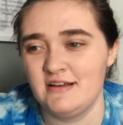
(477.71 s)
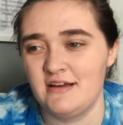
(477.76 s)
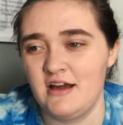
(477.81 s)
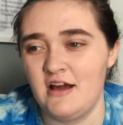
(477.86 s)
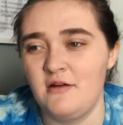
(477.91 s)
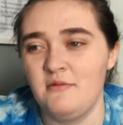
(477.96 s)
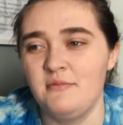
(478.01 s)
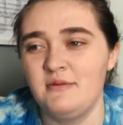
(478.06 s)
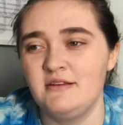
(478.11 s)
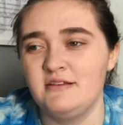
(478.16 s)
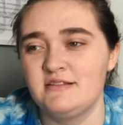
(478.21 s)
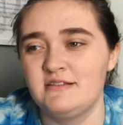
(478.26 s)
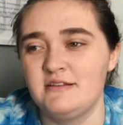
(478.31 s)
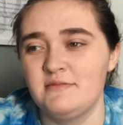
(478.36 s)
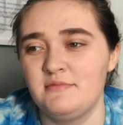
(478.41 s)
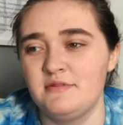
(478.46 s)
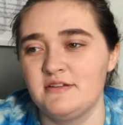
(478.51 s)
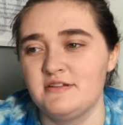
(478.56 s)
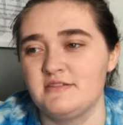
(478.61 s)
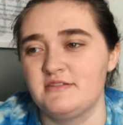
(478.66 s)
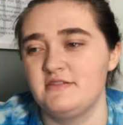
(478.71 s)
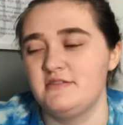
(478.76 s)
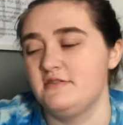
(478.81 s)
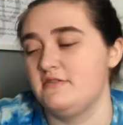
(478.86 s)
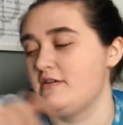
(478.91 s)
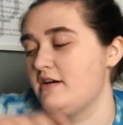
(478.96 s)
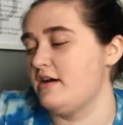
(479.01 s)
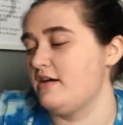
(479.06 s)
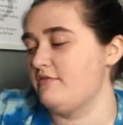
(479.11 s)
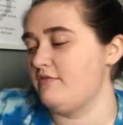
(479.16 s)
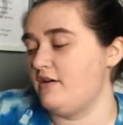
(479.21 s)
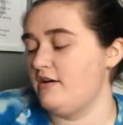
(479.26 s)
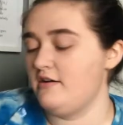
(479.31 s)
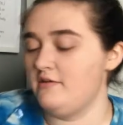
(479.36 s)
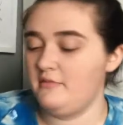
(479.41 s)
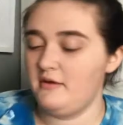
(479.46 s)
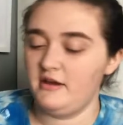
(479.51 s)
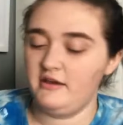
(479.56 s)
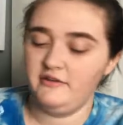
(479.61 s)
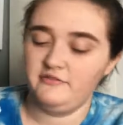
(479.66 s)
how many siblings do you have?
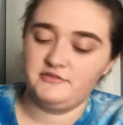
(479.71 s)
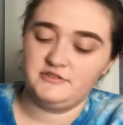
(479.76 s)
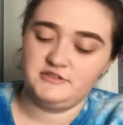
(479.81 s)
I